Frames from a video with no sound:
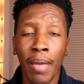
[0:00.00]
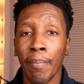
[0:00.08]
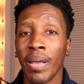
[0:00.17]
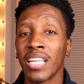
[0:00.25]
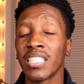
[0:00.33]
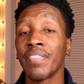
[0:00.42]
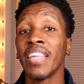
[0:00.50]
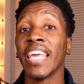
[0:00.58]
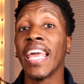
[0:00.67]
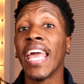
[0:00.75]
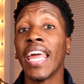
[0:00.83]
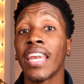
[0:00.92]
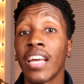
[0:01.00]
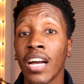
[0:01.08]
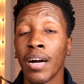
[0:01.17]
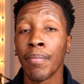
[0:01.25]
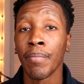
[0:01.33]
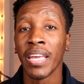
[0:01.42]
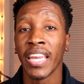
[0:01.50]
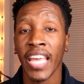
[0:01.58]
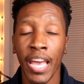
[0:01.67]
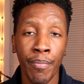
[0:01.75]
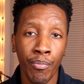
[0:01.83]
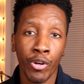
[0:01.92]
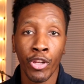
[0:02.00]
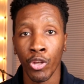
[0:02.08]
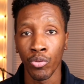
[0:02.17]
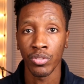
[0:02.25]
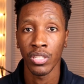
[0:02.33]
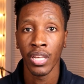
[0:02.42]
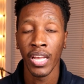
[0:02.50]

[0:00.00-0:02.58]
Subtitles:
because of the income it can produce.